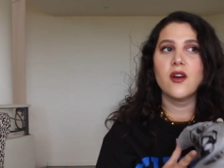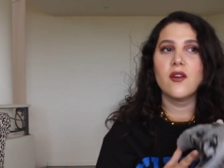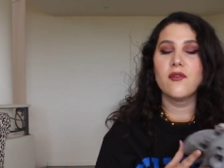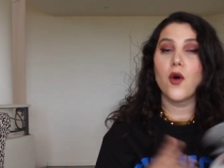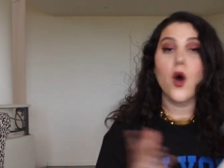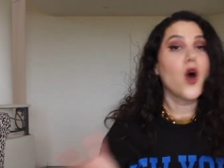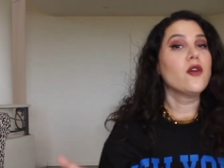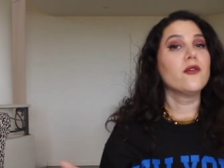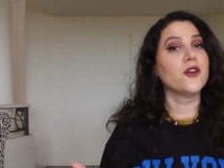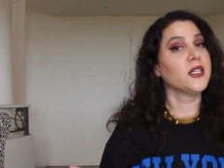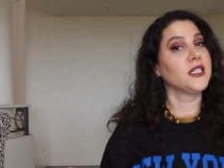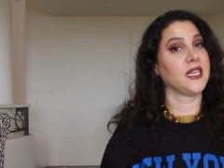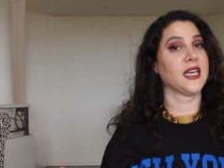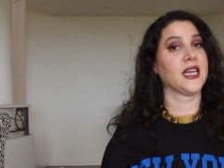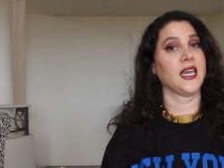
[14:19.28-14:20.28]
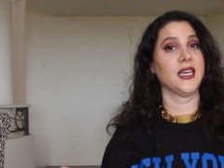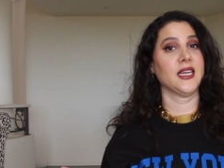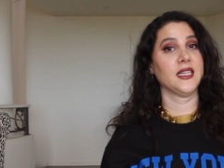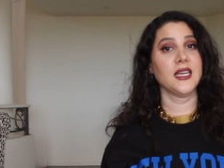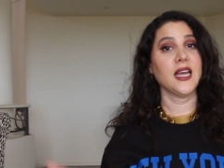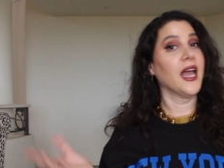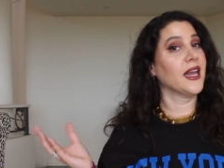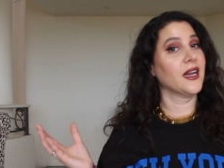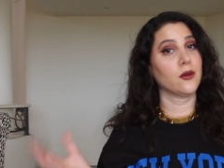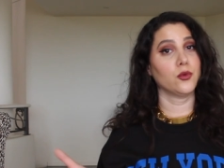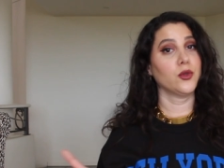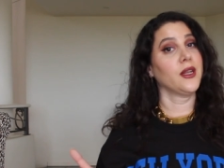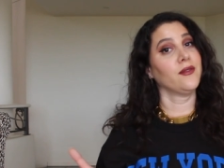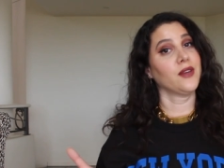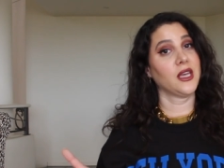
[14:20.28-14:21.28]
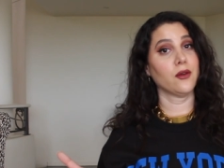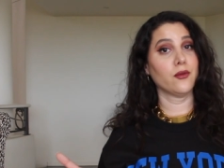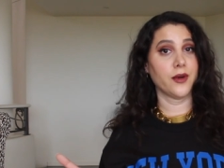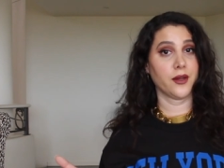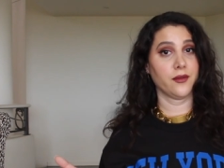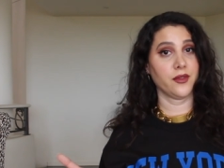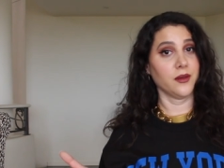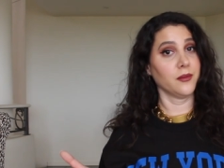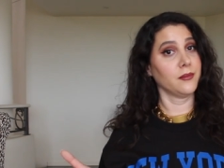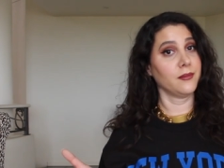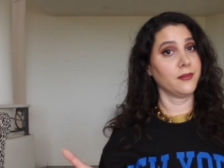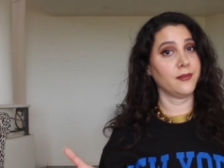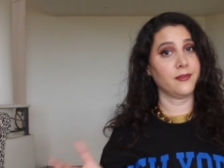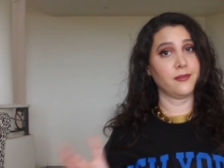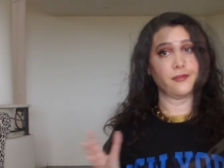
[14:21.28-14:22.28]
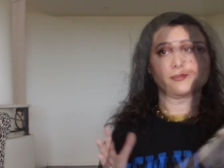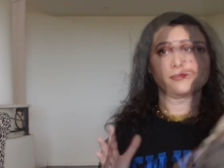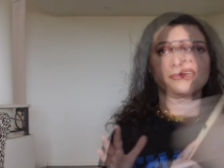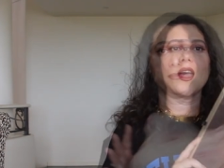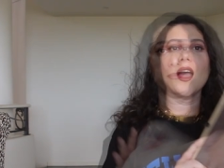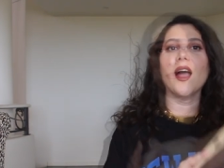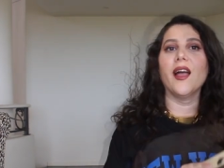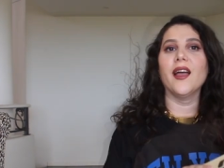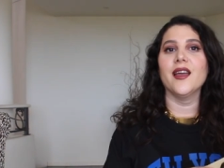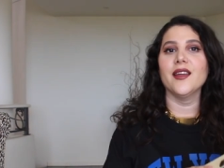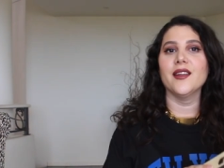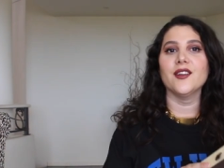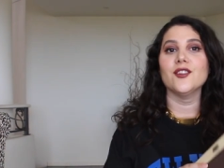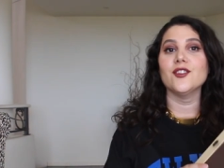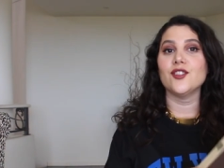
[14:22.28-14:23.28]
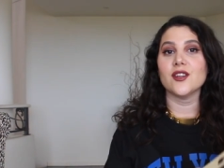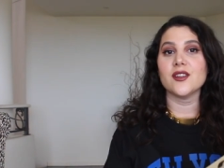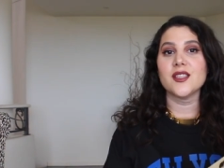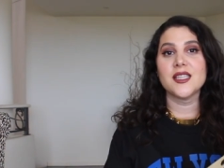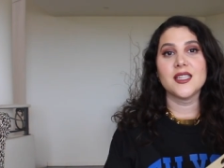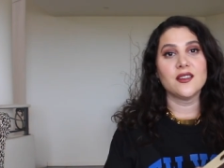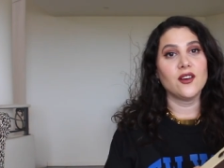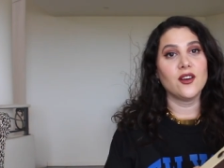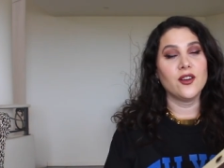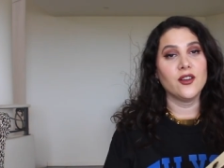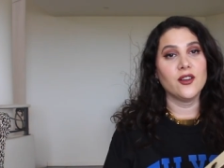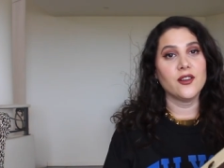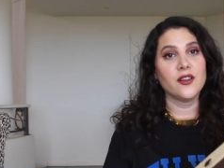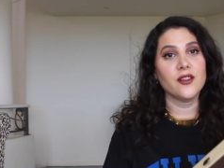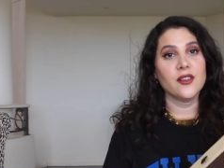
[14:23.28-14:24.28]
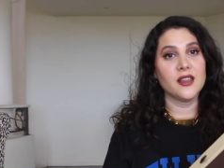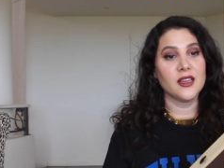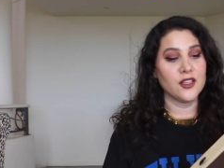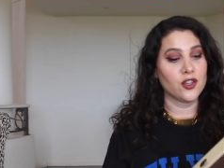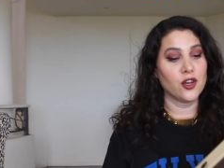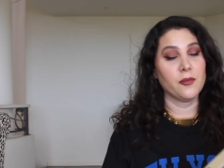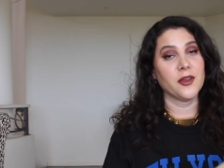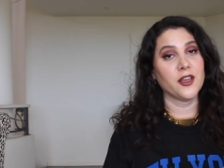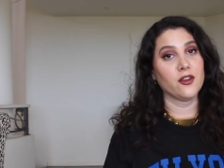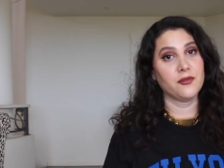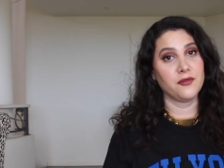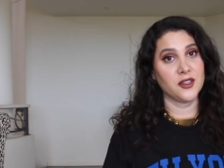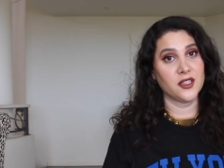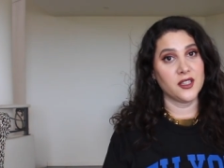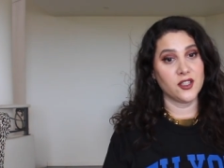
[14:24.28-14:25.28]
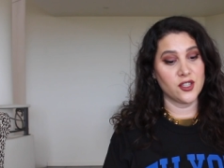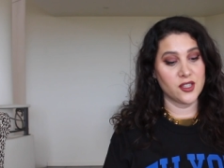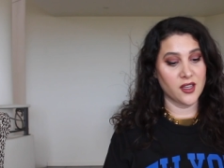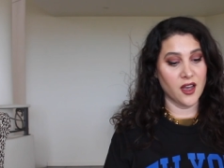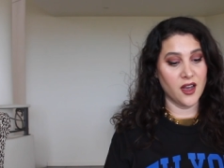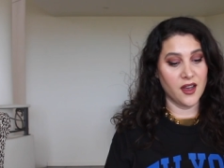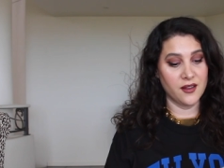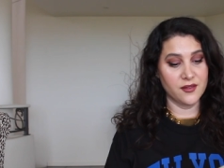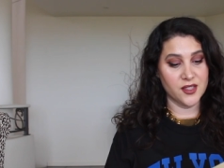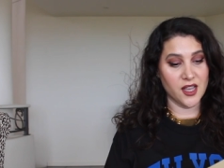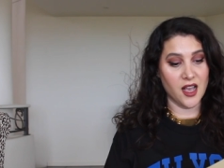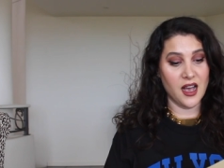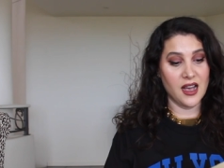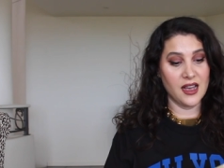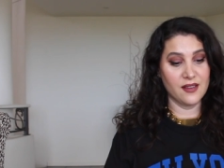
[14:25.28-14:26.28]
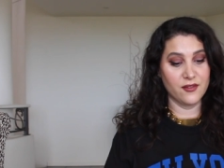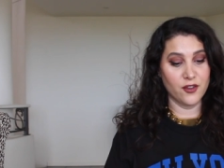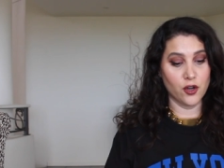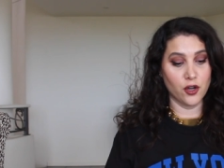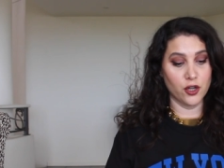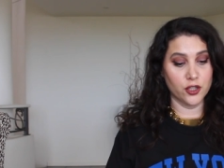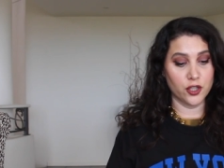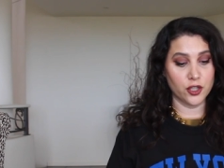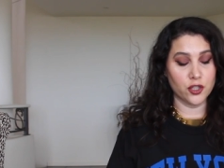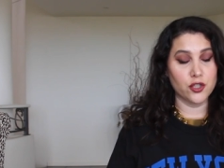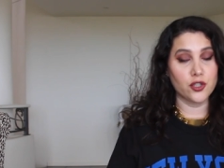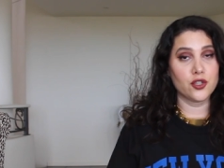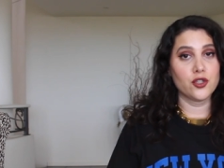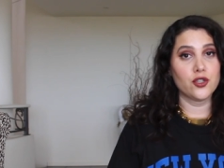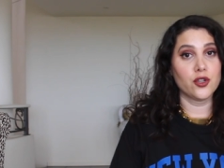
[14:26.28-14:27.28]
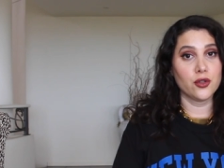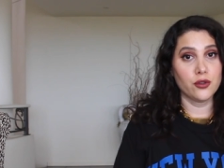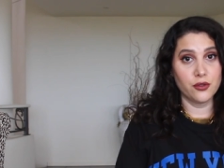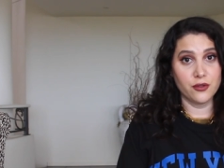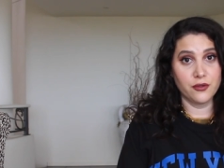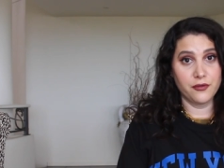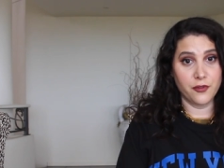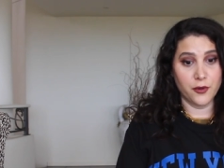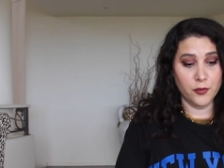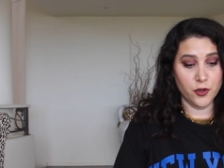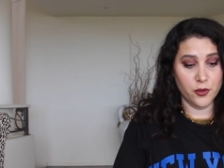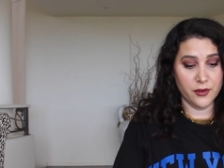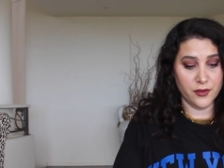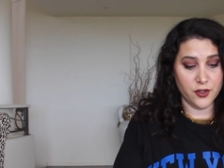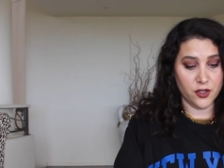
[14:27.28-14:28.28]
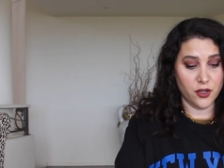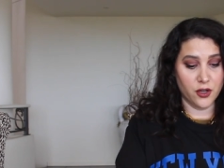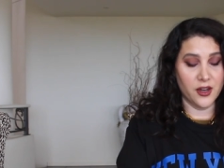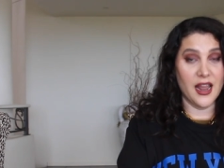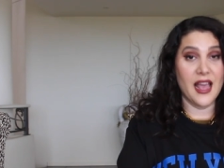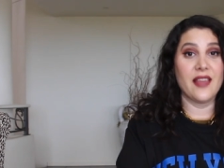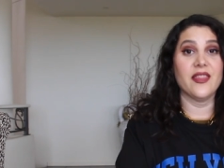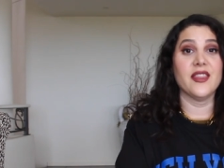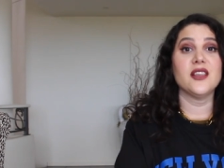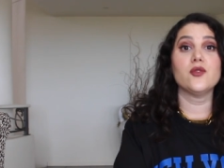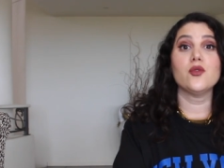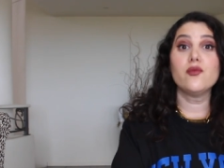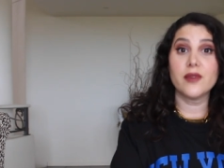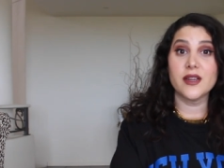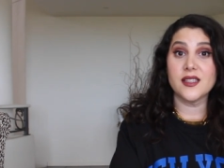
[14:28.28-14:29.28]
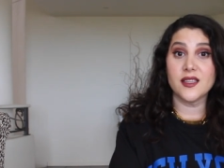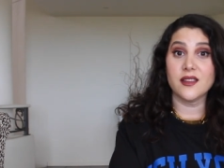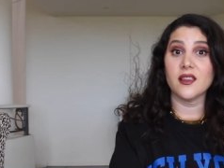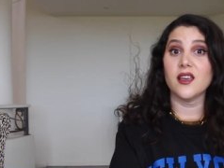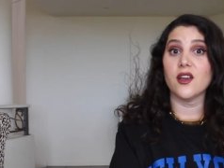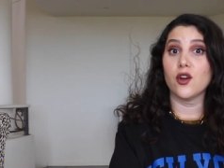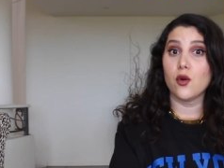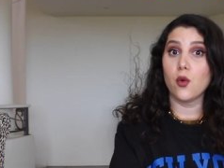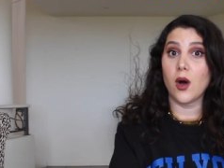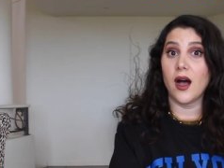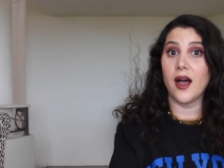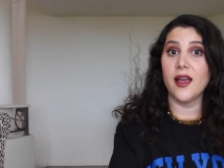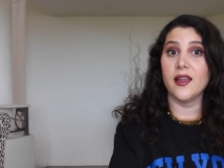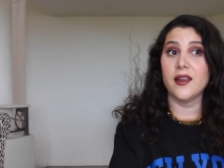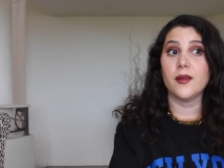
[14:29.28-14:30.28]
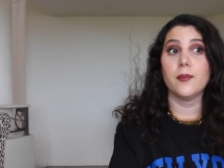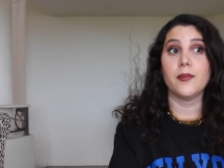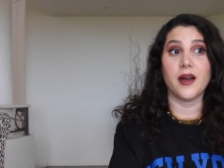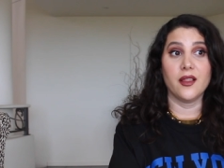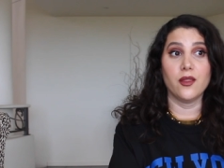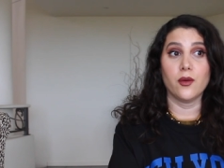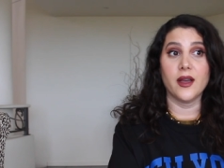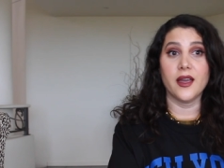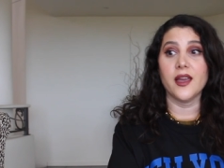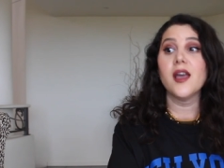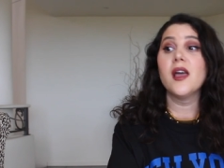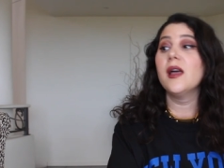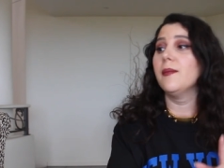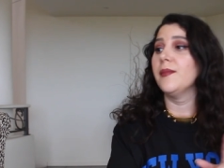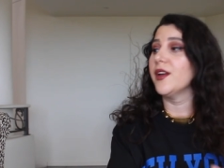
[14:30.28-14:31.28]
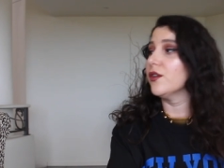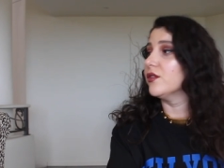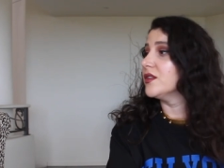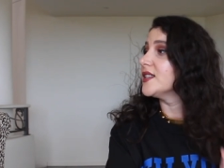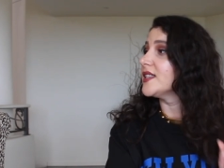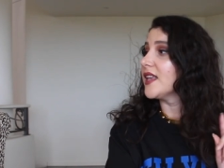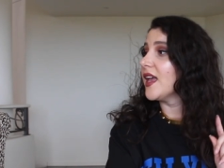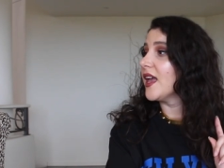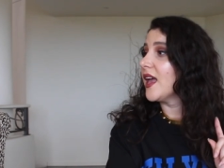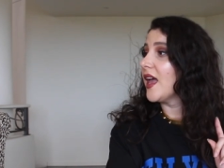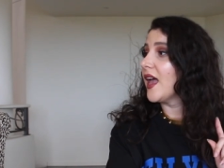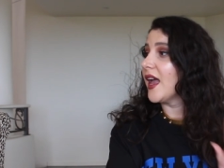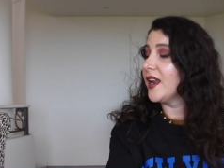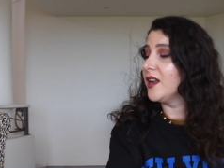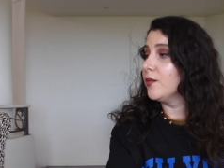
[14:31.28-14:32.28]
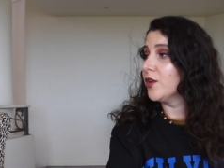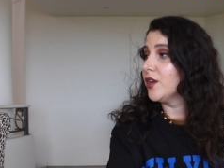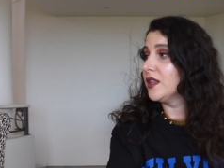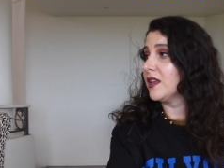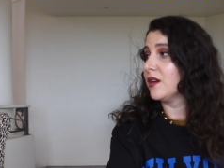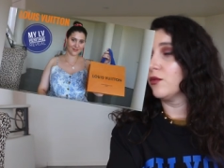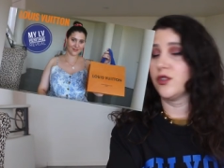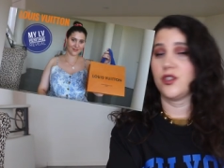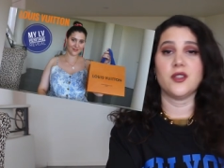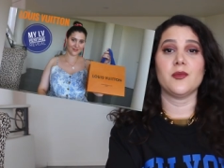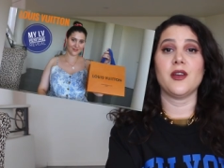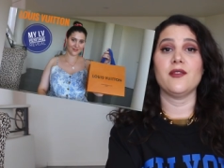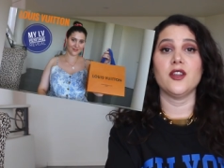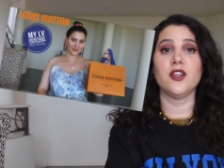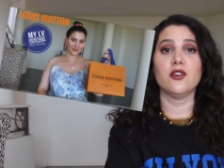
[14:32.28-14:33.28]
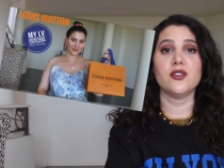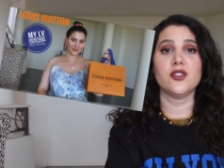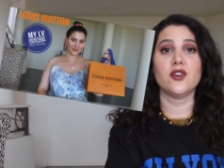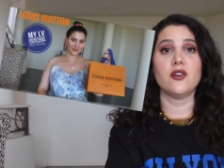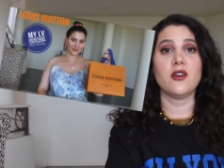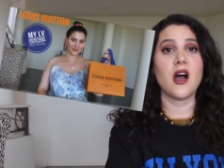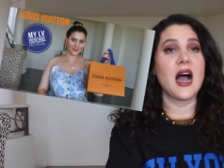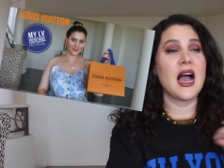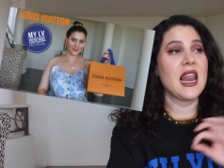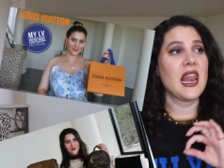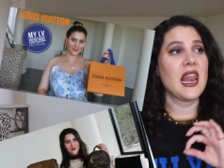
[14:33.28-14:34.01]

for over a decade and I will never get rid of them. And just on the topic of vintage scarves, I've got two from Louis Vuitton and these were recently acquired, by the way, because anybody that watches my videos know I